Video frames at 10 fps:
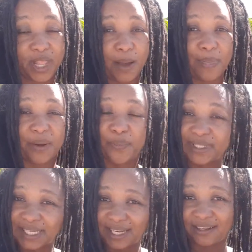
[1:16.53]
I might
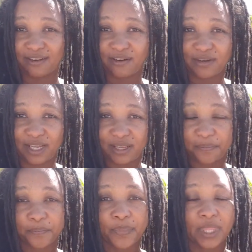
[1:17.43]
put a little honey,
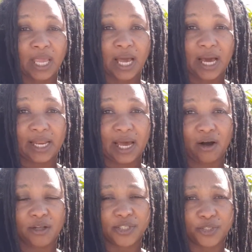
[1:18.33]
and I
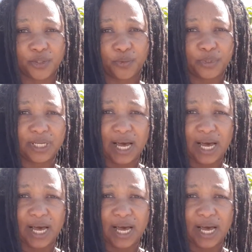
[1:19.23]
also would